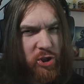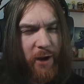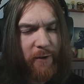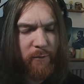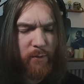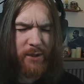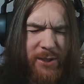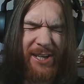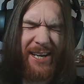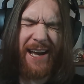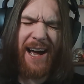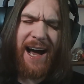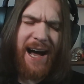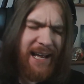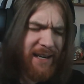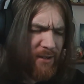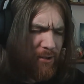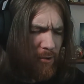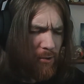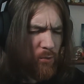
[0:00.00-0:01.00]
a shift, which I
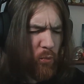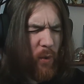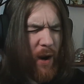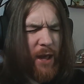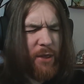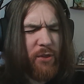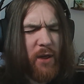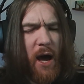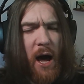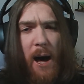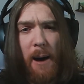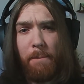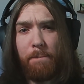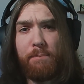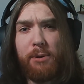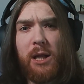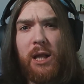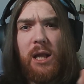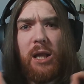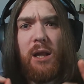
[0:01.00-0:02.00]
handled with
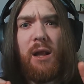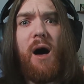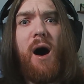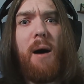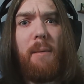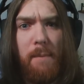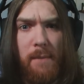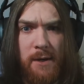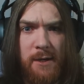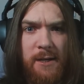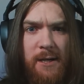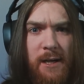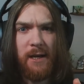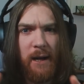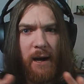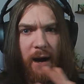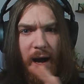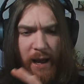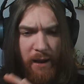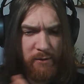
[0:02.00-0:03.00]
aplomb.
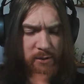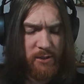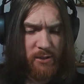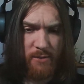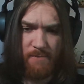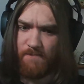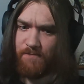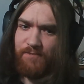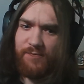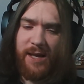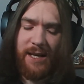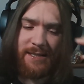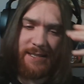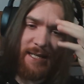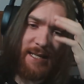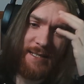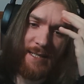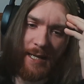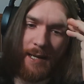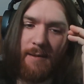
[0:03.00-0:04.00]
I was,
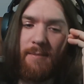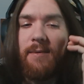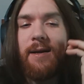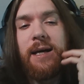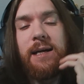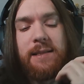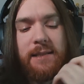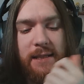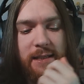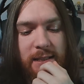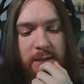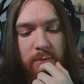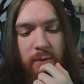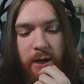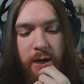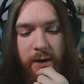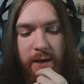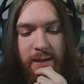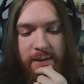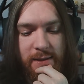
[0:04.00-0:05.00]
it's easy. It's easy
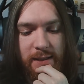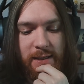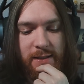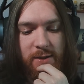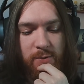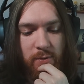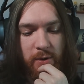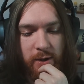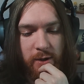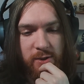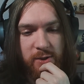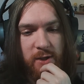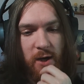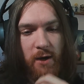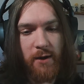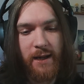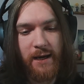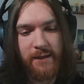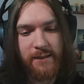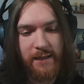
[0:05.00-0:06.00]
work. It's easy work.
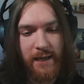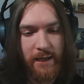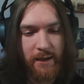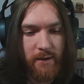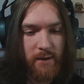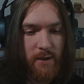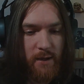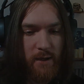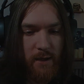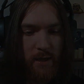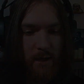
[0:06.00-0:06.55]
Start next day.